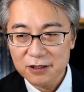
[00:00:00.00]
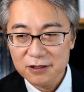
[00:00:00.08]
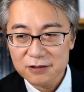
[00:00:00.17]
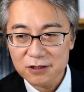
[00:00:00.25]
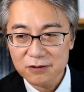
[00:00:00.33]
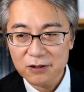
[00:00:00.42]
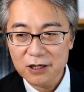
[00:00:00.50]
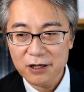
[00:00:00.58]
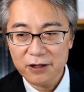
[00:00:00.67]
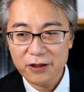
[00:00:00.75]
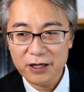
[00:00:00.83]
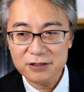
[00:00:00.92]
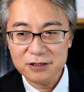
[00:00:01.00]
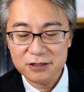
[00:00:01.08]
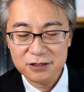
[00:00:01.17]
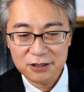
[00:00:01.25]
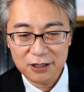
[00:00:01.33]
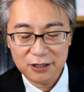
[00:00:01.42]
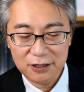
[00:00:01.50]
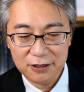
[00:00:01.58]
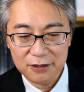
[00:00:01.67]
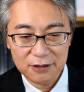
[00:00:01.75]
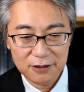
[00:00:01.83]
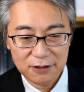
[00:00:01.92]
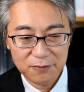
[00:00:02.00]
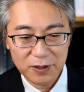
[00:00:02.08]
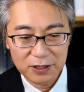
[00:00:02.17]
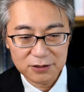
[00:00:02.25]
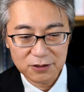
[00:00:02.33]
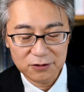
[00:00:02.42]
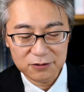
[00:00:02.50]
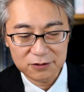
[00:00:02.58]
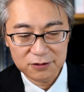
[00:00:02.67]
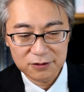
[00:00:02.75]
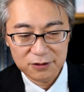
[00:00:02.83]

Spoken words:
So, that's, based on,